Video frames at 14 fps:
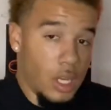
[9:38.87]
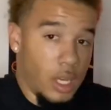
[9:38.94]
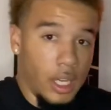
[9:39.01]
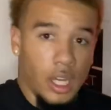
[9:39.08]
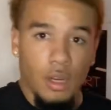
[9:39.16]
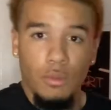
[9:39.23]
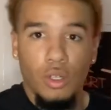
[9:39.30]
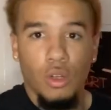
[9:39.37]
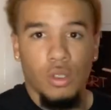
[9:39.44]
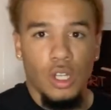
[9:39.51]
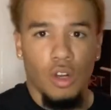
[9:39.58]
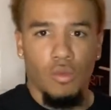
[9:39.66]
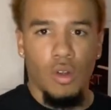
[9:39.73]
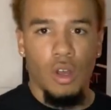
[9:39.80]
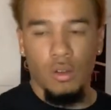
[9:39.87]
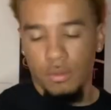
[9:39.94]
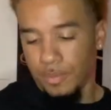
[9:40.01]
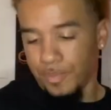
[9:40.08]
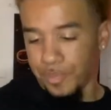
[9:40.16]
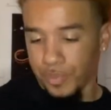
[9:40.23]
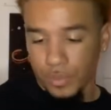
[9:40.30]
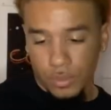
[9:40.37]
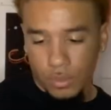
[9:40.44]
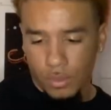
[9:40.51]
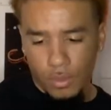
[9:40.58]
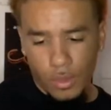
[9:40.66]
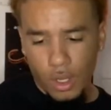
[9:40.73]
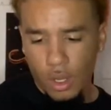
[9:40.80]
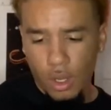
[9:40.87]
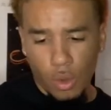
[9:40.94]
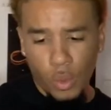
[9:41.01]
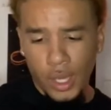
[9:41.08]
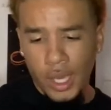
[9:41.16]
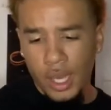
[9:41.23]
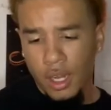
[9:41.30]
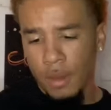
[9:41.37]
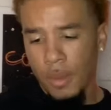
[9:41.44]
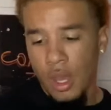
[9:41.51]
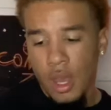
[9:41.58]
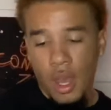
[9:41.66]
get them, you know, it's nothing wrong with getting them.